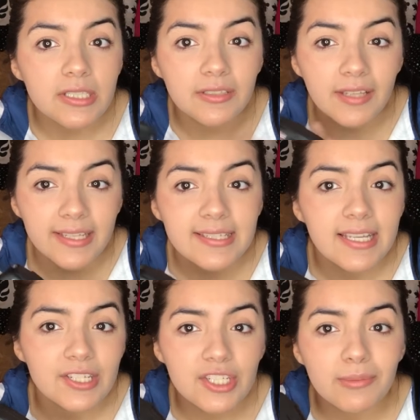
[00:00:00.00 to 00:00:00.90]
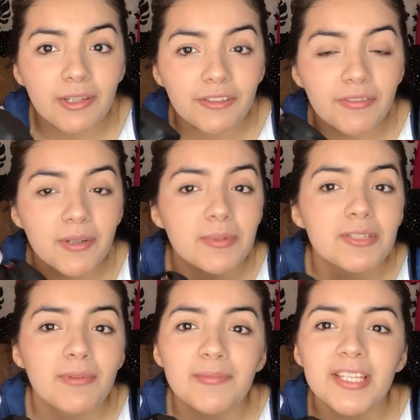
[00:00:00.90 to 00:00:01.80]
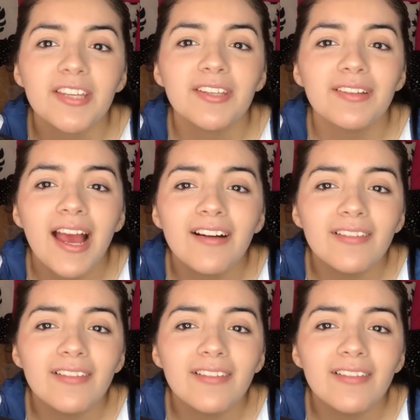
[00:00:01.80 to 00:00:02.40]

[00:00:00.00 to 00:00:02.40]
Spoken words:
they're like sketchy about refurbished, but I'm telling you now,